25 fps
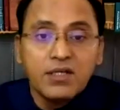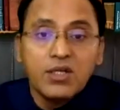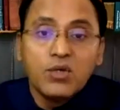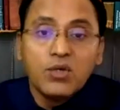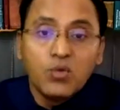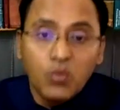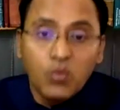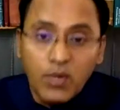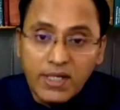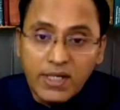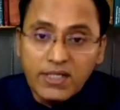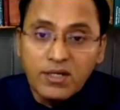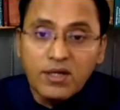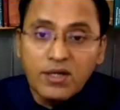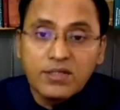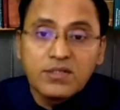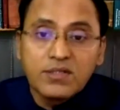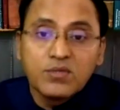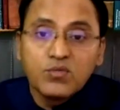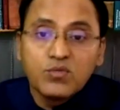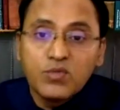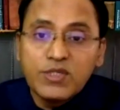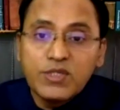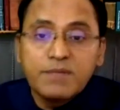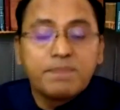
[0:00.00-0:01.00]
Why not?
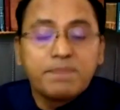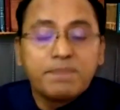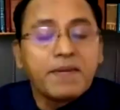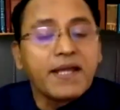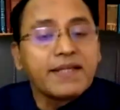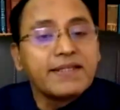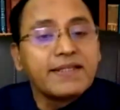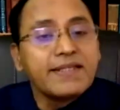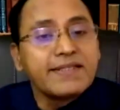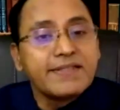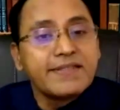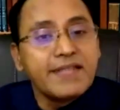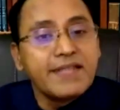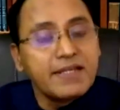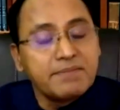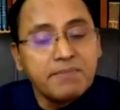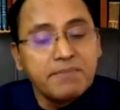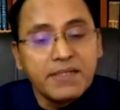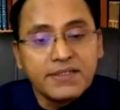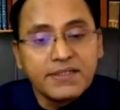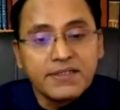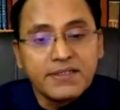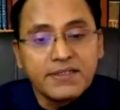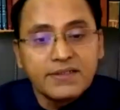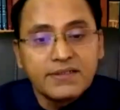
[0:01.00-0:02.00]
We practice death
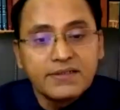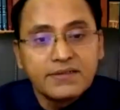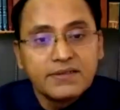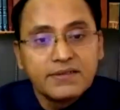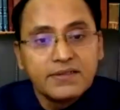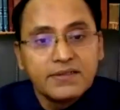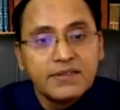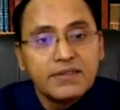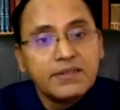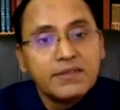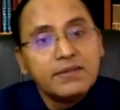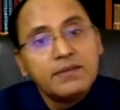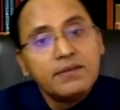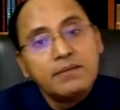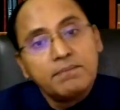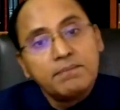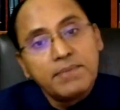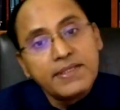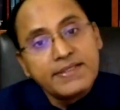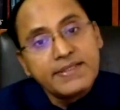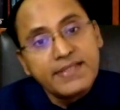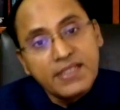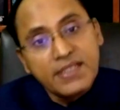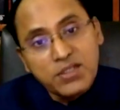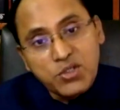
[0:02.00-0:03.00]
metal. Please
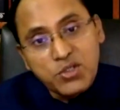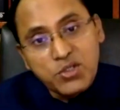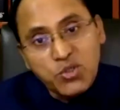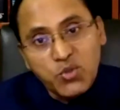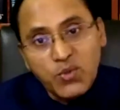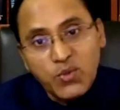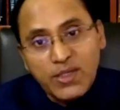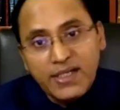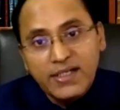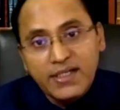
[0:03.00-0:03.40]
think over.